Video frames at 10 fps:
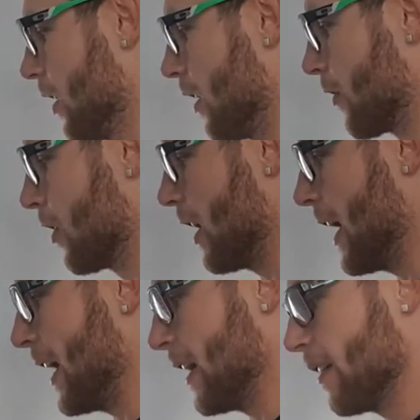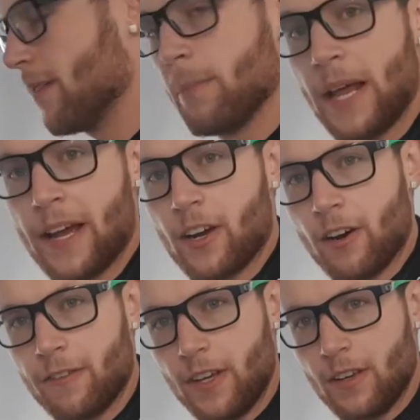I've got a black
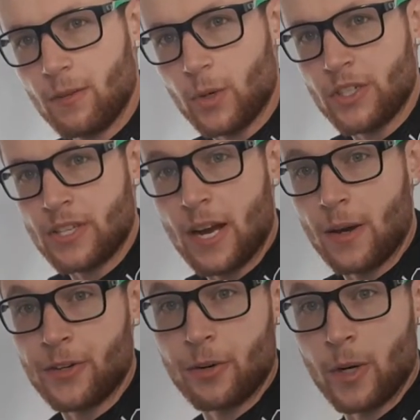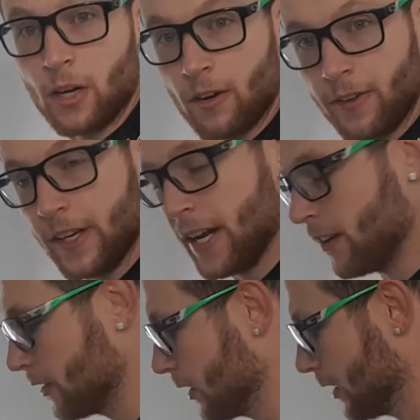coffee, which is how I drink my coffee now.